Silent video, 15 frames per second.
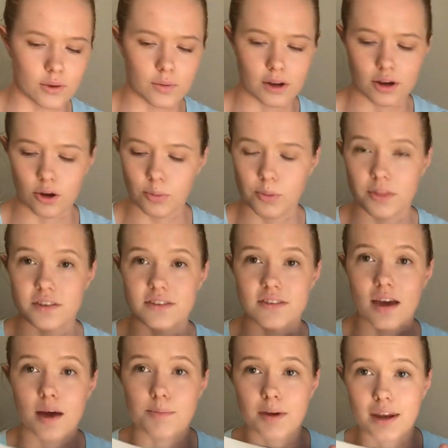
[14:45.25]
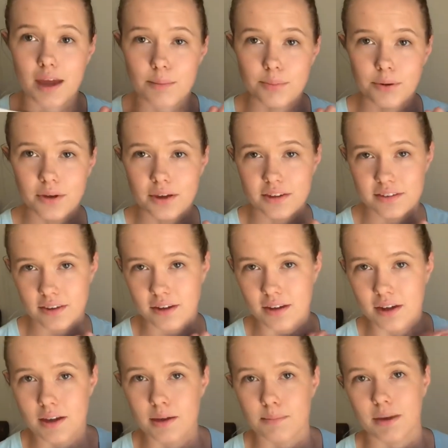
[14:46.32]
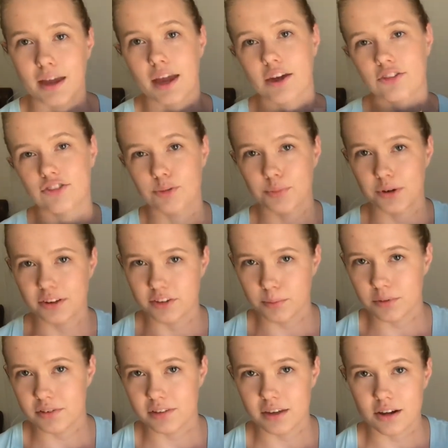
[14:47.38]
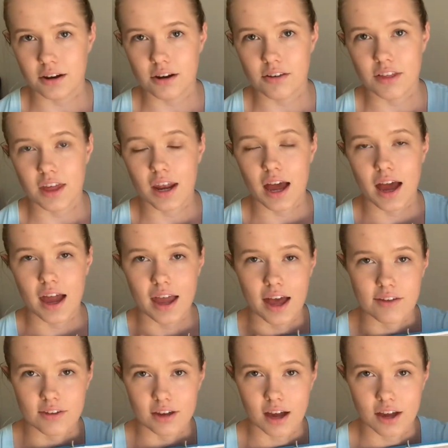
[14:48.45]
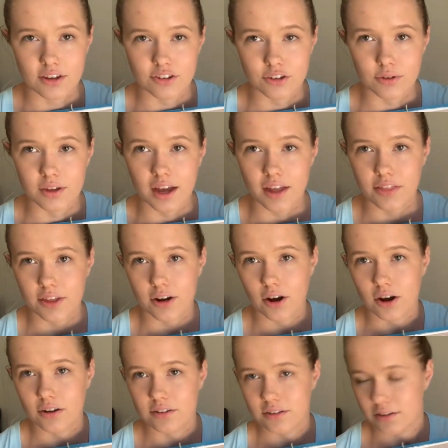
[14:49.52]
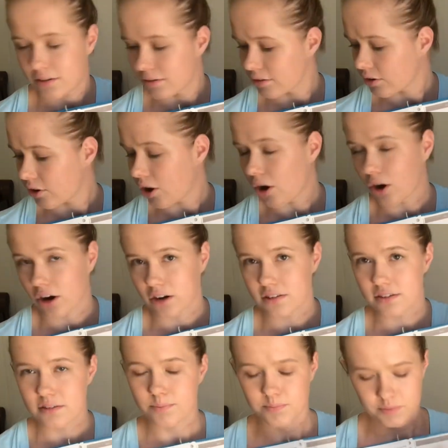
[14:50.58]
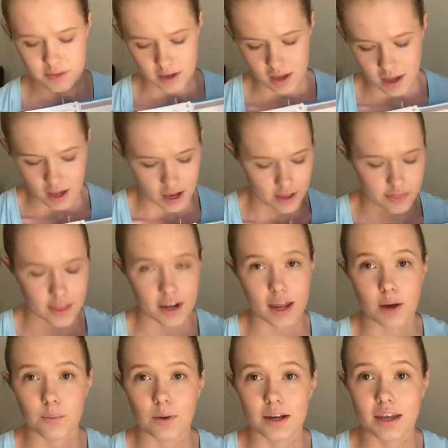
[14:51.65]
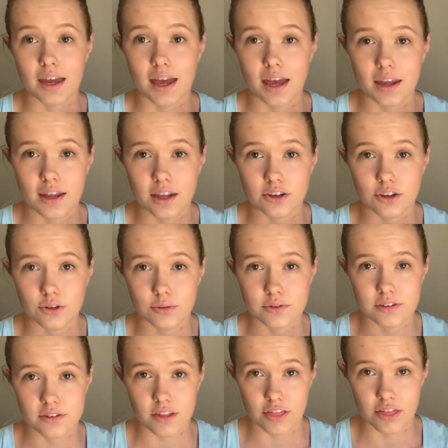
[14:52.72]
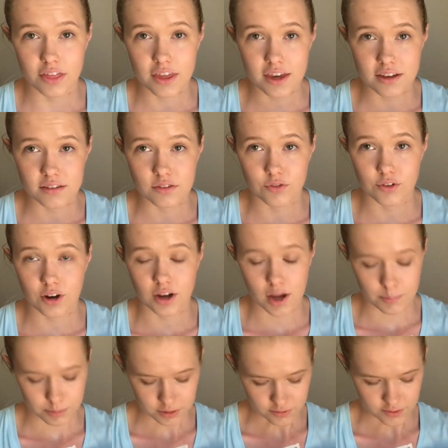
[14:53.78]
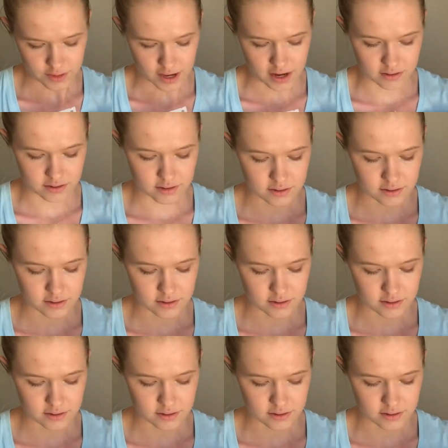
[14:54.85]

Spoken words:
And open this up, and I put my extra printables here that I haven't gotten to yet that aren't cards. And then I went ahead and used this for a couple of things.